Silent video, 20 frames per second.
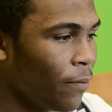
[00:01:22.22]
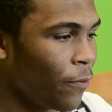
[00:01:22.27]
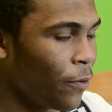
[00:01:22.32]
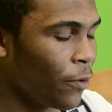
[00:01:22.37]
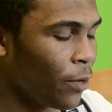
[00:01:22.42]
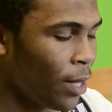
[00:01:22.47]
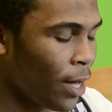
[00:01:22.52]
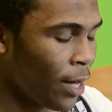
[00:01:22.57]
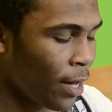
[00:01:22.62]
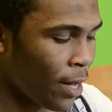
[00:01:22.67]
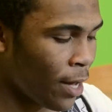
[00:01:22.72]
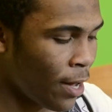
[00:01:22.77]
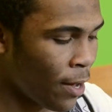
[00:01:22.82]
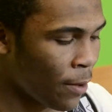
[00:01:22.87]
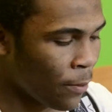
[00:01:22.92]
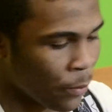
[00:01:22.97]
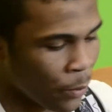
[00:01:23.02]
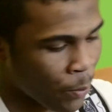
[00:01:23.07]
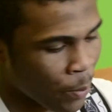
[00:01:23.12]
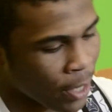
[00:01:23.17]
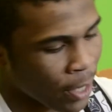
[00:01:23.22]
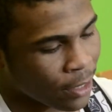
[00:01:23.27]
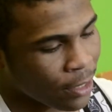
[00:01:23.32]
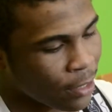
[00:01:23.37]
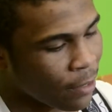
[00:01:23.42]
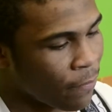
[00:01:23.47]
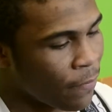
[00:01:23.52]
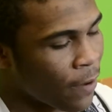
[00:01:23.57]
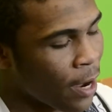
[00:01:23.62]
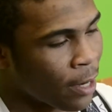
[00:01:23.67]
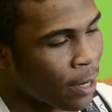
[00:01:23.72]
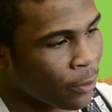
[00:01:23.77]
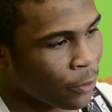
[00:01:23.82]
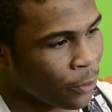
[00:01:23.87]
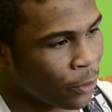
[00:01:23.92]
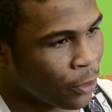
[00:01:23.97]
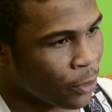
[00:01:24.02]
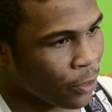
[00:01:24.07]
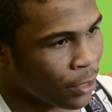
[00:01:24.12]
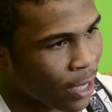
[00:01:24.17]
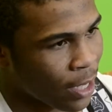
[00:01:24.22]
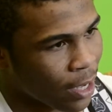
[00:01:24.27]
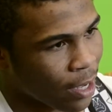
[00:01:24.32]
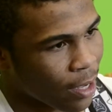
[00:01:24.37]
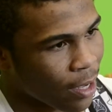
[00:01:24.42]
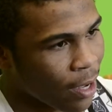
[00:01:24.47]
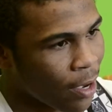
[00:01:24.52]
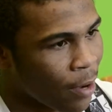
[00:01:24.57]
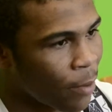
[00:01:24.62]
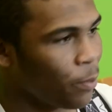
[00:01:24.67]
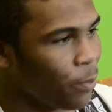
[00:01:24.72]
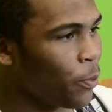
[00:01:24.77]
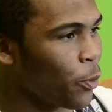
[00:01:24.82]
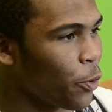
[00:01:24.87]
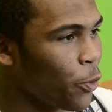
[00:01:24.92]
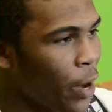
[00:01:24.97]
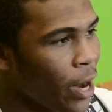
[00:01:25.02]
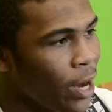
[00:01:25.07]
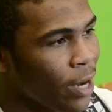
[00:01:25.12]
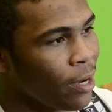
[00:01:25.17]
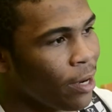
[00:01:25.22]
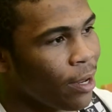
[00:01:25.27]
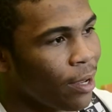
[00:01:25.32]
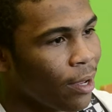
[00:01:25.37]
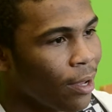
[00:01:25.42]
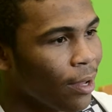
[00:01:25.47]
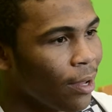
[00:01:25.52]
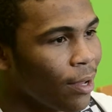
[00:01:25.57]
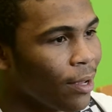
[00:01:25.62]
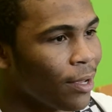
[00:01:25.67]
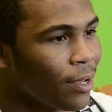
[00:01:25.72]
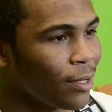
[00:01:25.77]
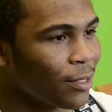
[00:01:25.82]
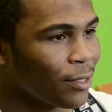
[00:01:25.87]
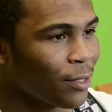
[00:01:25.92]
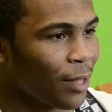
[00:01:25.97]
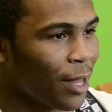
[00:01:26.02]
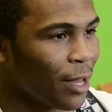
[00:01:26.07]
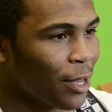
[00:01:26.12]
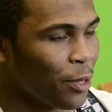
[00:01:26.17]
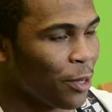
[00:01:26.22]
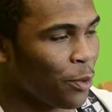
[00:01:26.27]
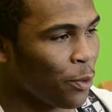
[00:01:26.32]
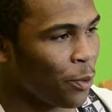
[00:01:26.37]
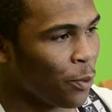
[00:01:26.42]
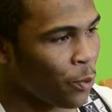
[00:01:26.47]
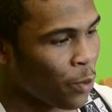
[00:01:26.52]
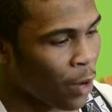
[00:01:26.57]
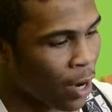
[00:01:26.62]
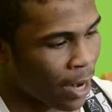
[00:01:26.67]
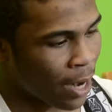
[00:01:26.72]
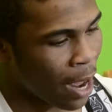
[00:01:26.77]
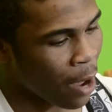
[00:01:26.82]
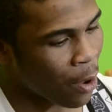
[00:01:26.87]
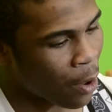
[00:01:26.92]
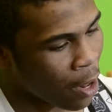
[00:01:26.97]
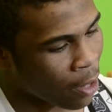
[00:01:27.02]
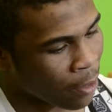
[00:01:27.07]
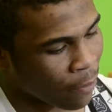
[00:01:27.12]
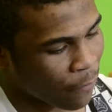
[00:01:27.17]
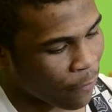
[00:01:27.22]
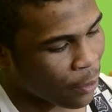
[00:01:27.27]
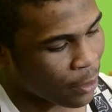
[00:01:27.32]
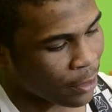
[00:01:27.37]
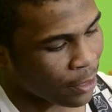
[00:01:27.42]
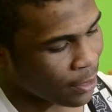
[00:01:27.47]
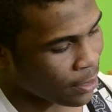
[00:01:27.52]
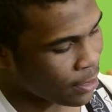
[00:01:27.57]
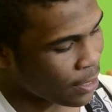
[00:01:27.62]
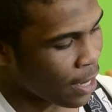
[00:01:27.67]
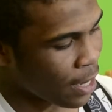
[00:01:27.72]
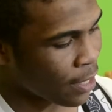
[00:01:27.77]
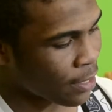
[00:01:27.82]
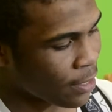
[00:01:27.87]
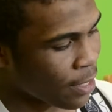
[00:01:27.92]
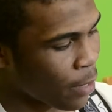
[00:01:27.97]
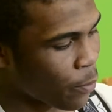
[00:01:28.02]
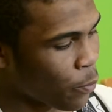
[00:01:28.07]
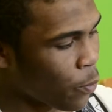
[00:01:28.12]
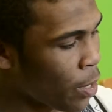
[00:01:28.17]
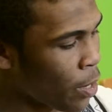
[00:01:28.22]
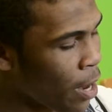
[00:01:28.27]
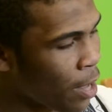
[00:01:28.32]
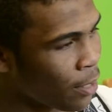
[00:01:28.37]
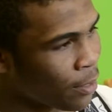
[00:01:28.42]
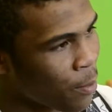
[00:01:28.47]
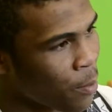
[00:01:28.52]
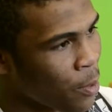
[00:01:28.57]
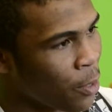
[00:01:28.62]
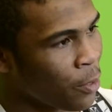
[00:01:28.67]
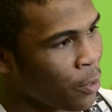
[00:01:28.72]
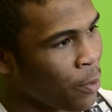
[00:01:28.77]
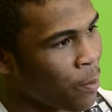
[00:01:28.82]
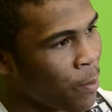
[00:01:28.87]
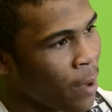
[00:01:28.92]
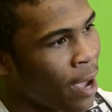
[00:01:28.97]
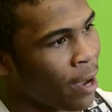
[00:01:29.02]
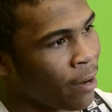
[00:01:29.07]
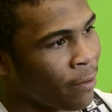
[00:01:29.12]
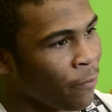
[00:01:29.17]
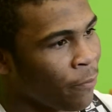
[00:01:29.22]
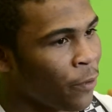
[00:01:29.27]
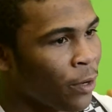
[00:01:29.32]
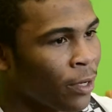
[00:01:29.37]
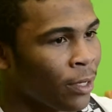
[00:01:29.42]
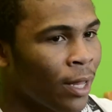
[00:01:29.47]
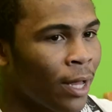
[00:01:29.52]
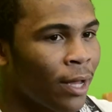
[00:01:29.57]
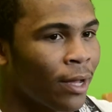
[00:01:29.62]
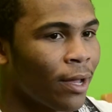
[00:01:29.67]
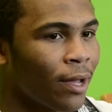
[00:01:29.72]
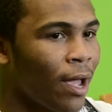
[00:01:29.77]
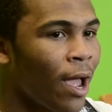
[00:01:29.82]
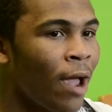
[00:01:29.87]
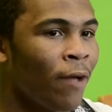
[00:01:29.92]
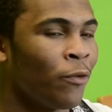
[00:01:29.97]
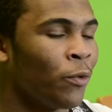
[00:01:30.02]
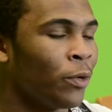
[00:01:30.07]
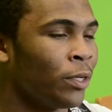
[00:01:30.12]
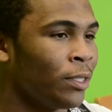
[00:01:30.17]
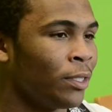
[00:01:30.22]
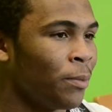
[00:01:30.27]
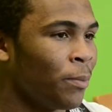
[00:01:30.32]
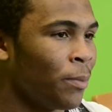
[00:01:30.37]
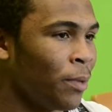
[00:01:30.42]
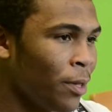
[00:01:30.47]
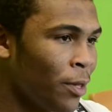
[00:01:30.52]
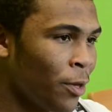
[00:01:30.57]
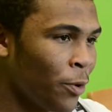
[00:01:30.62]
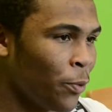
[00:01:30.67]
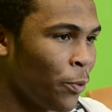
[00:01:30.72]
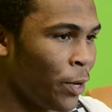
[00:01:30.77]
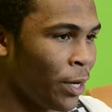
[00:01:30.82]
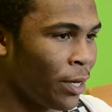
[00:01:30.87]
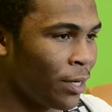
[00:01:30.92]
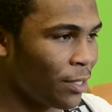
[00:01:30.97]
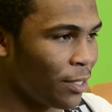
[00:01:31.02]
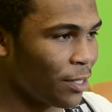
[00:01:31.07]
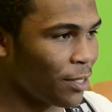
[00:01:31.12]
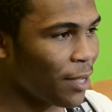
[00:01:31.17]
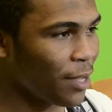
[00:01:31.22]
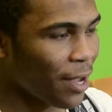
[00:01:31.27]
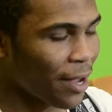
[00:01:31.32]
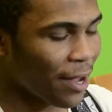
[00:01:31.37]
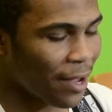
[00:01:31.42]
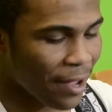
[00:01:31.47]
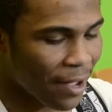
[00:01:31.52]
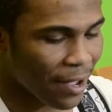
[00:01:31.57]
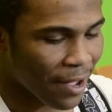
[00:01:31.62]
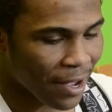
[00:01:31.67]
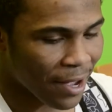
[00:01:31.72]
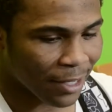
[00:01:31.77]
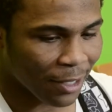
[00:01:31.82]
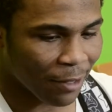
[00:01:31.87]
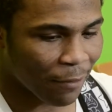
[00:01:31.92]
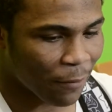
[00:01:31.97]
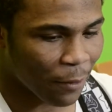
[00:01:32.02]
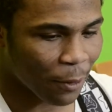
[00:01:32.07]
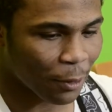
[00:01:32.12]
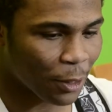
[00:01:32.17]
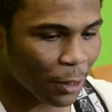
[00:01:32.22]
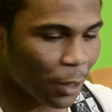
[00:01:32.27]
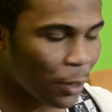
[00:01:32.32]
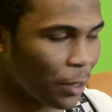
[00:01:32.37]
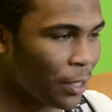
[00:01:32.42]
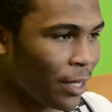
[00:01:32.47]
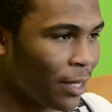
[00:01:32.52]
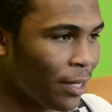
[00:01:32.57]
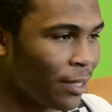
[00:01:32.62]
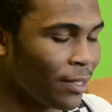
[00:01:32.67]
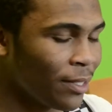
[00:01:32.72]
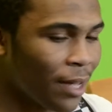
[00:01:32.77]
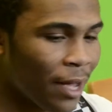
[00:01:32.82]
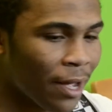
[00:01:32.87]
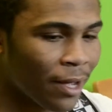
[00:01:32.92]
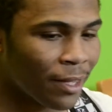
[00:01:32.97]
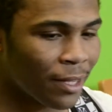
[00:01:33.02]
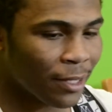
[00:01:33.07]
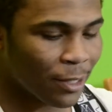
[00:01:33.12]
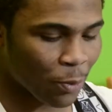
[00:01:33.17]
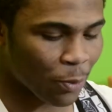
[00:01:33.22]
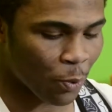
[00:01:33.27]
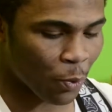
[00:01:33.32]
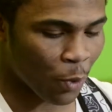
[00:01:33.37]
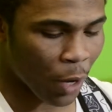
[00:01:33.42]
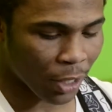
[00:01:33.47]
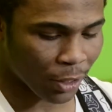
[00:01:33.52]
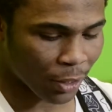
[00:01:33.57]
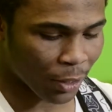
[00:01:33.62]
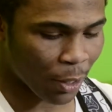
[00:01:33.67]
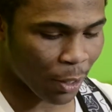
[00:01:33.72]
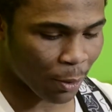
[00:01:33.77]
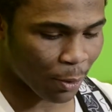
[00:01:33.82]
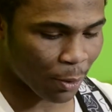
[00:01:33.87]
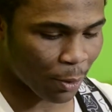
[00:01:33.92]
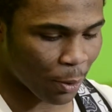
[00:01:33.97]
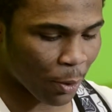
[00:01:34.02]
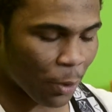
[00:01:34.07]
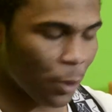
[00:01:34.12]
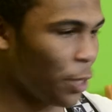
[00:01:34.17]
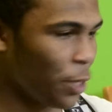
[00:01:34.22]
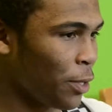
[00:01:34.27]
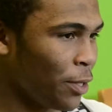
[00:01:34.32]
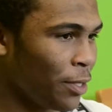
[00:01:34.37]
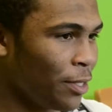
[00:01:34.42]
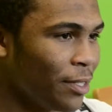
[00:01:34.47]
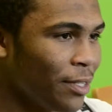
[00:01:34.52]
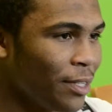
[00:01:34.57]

For like uh, when you make it to the finals, there's like a parade so like you run out all the first and second, like run out in the middle of the mat in front of like everyone in the arena. It's just like it just feels so good and like this rush goes through you and